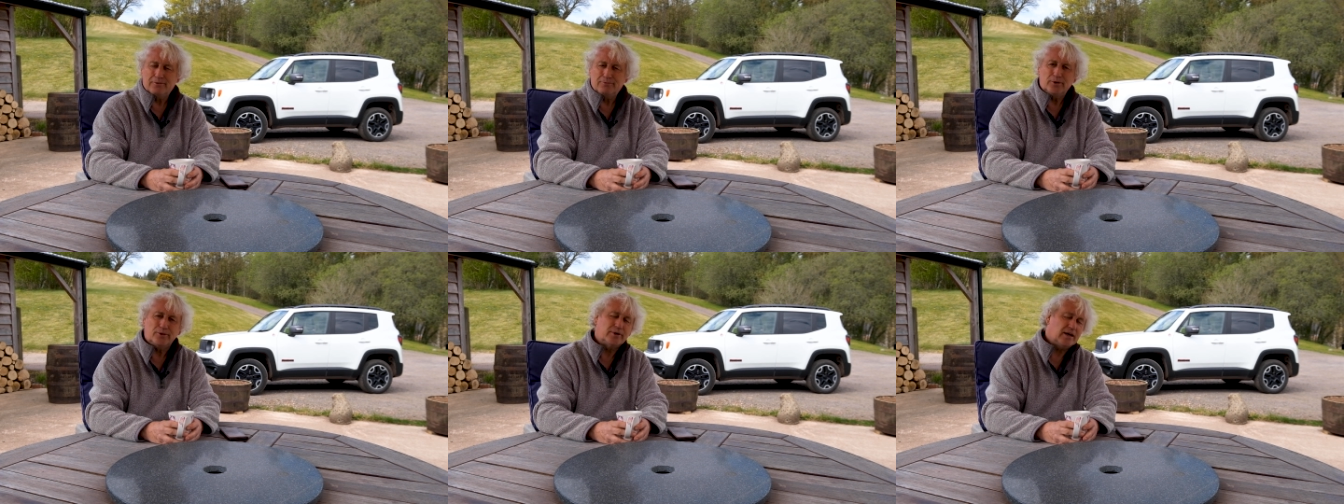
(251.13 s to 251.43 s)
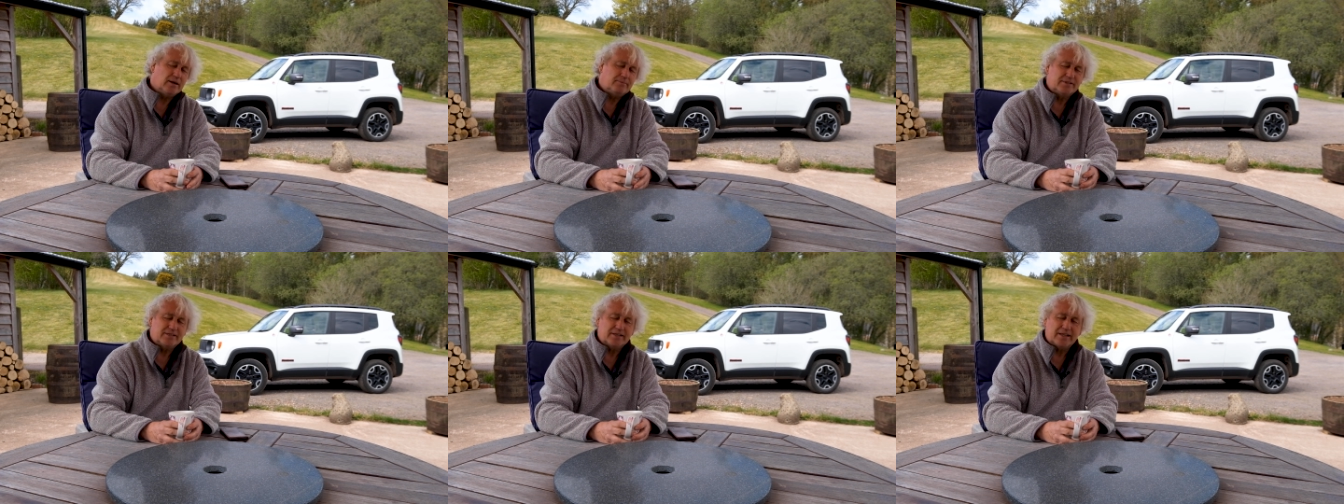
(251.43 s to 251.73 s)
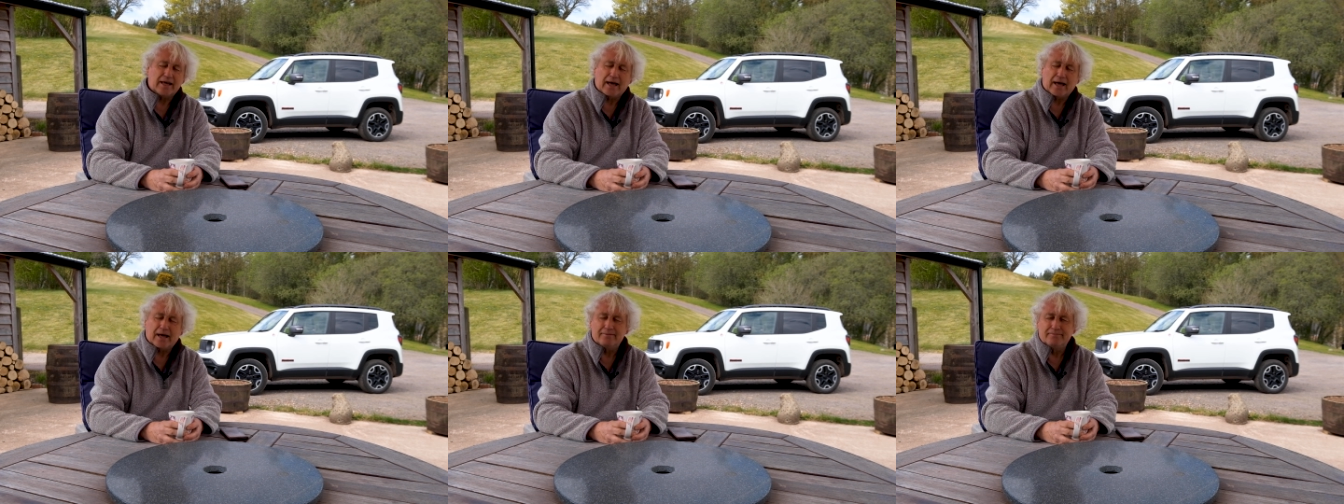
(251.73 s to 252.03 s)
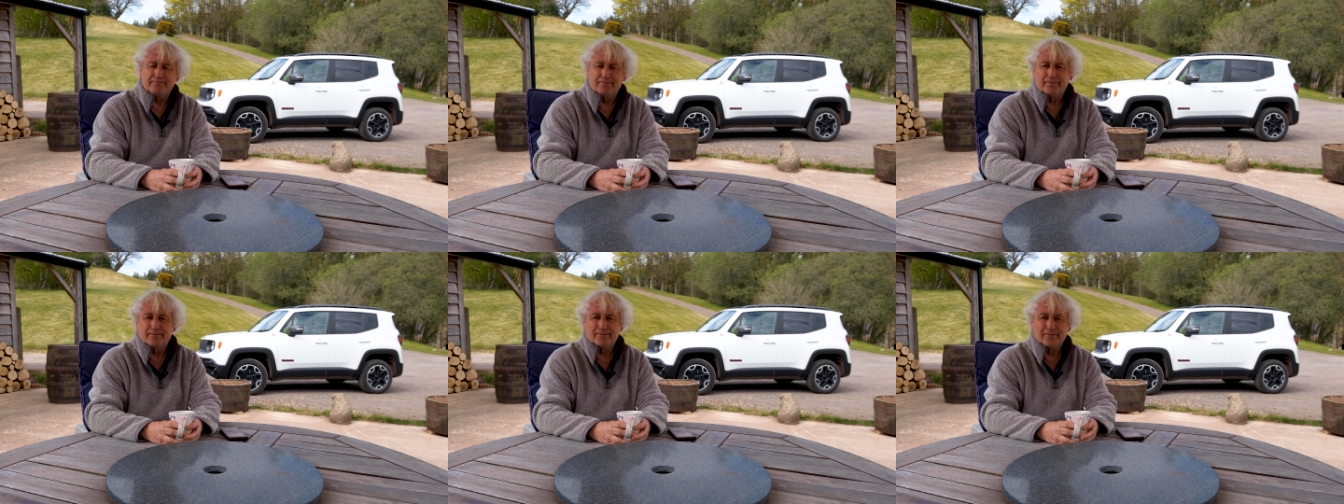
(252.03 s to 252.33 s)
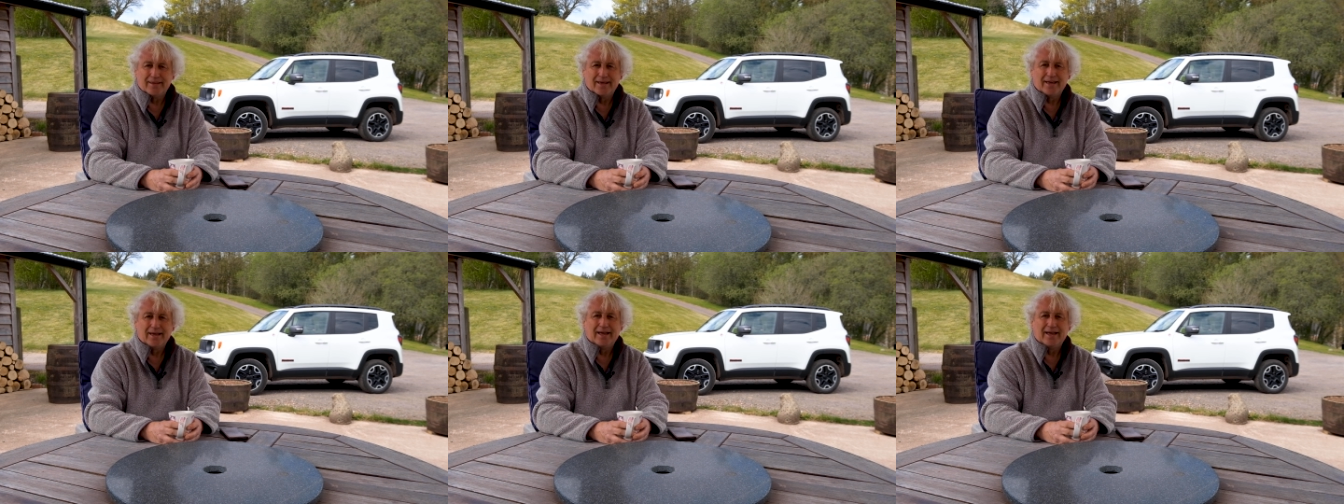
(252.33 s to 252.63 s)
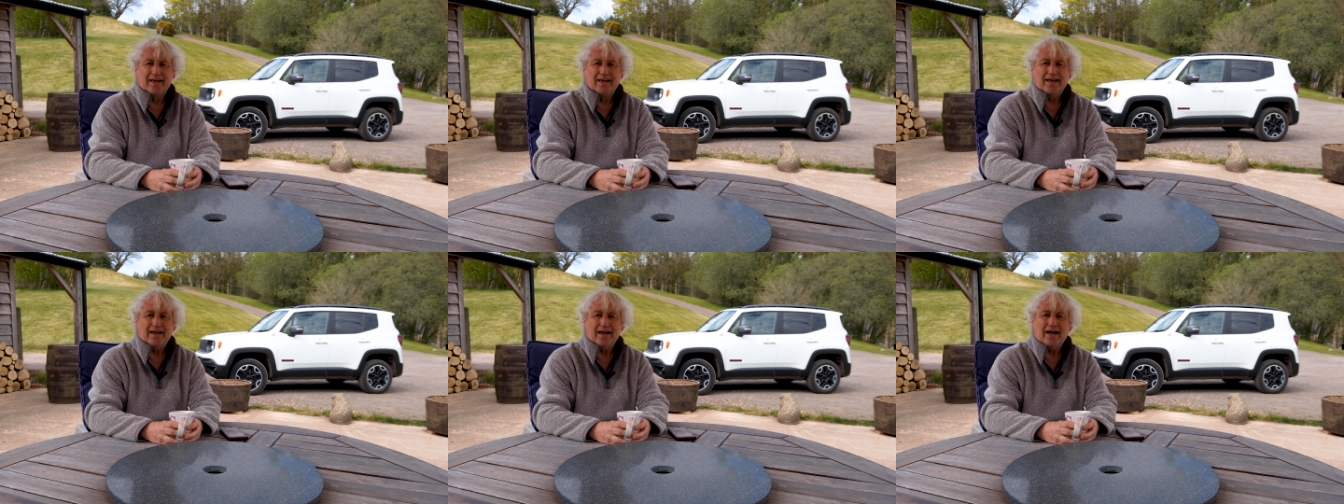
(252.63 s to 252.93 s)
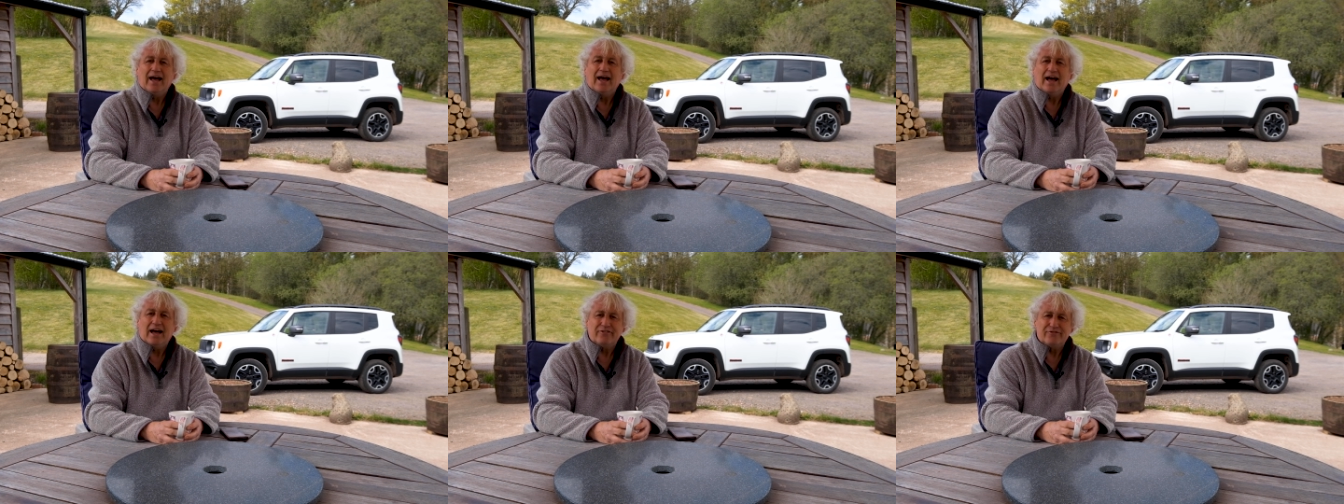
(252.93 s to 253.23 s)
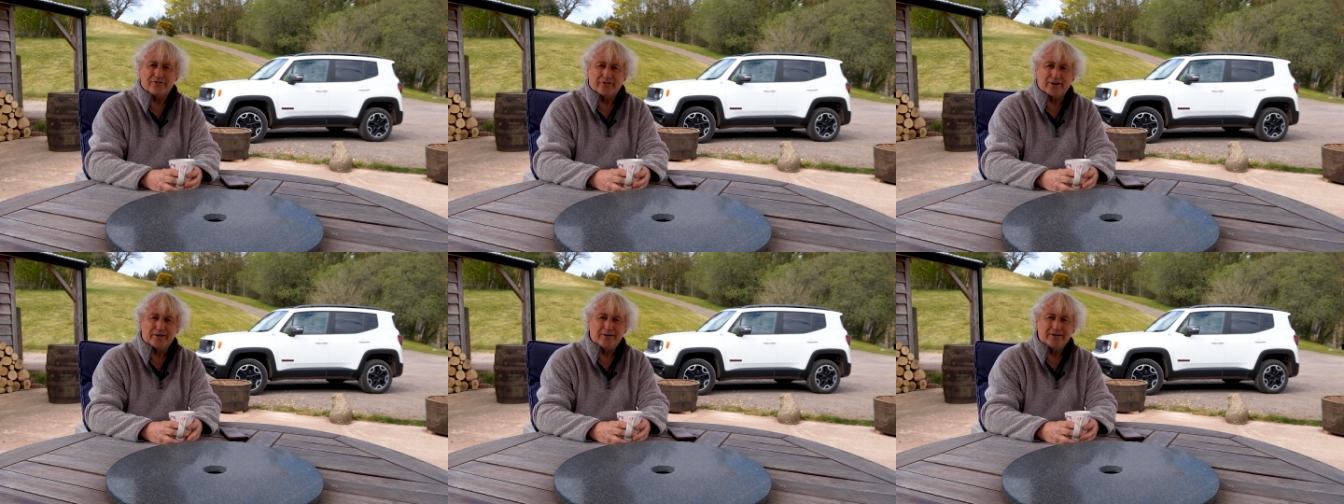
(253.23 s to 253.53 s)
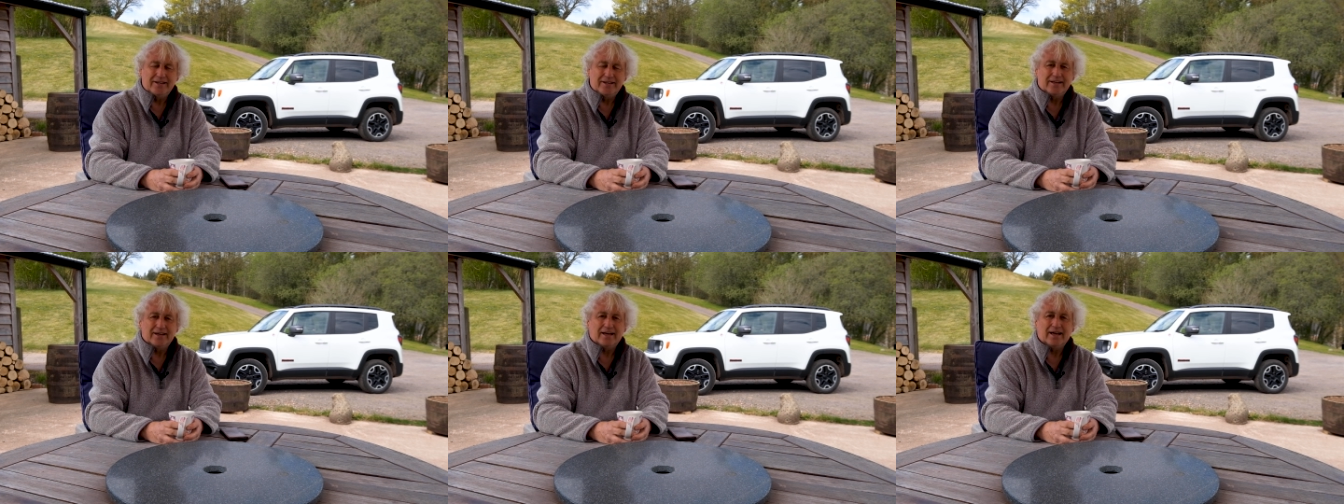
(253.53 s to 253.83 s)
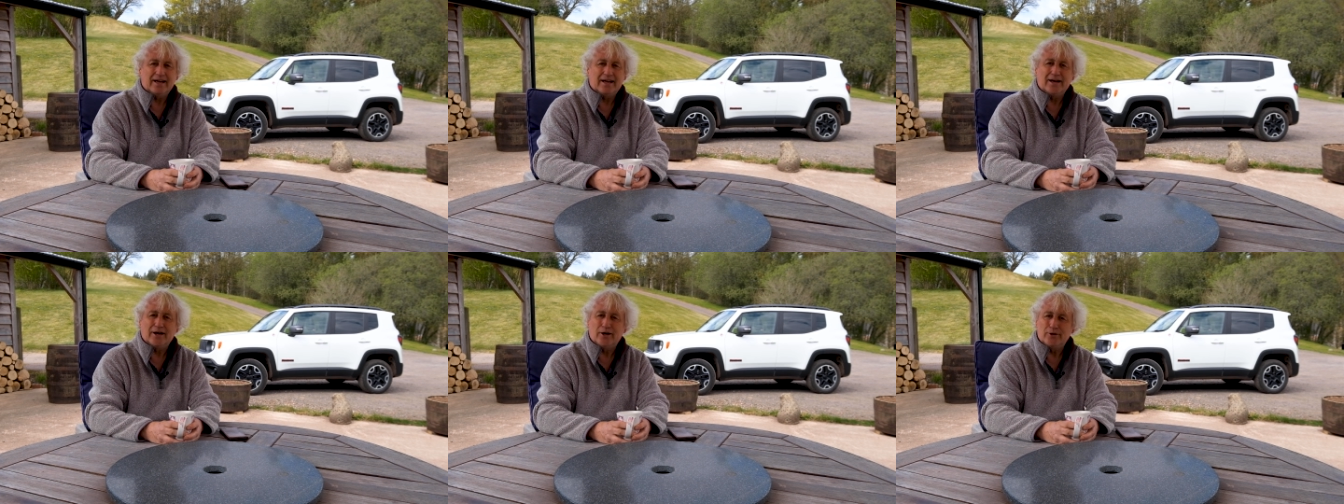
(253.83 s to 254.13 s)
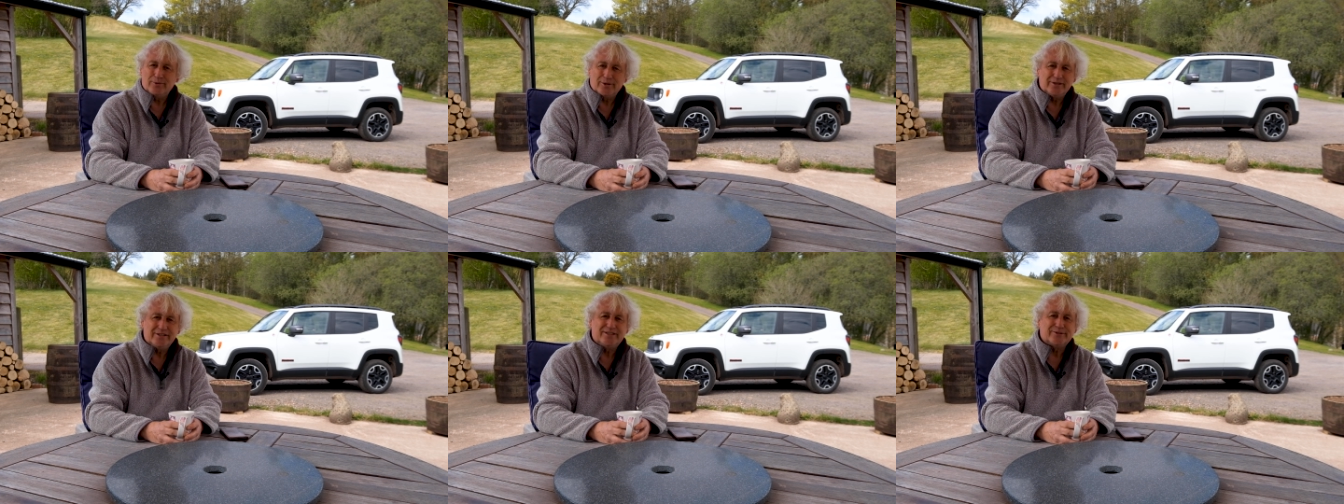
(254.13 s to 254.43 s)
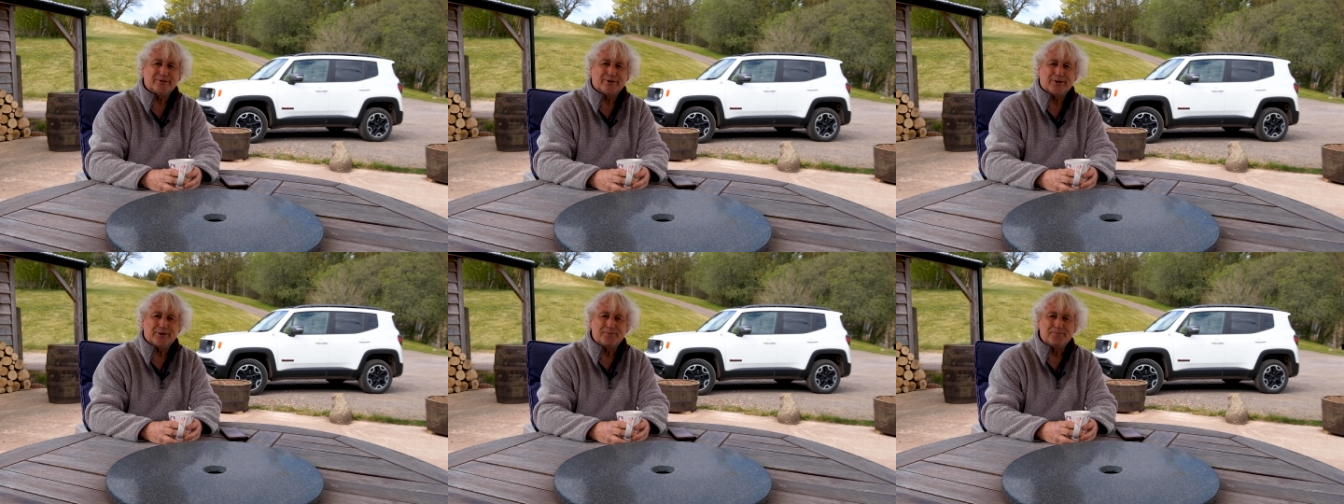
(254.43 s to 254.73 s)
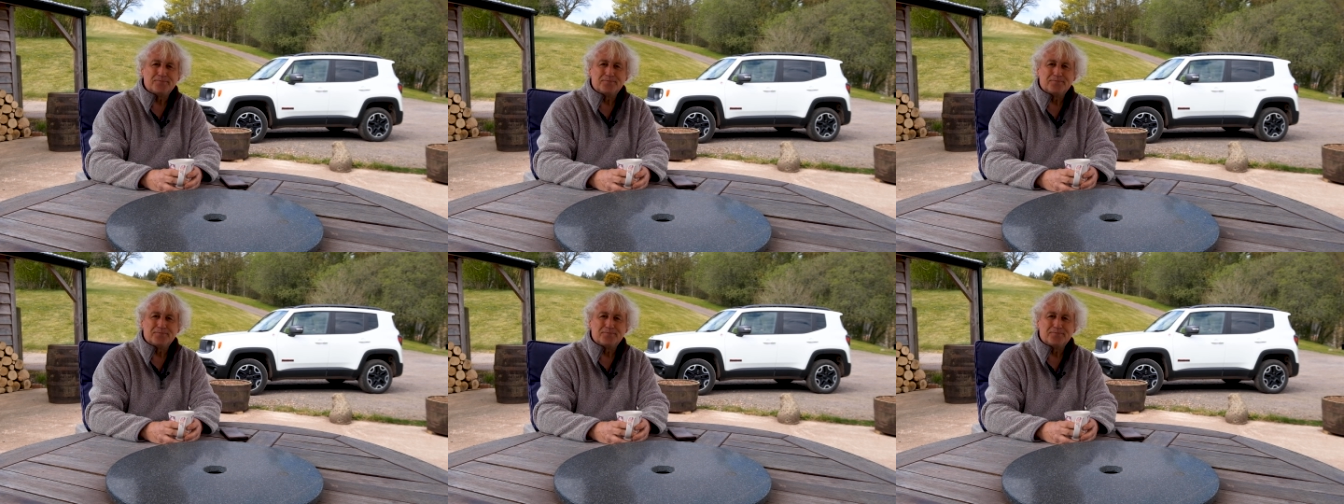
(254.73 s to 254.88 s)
we'll come to that. Have fun, and I hope you enjoy it.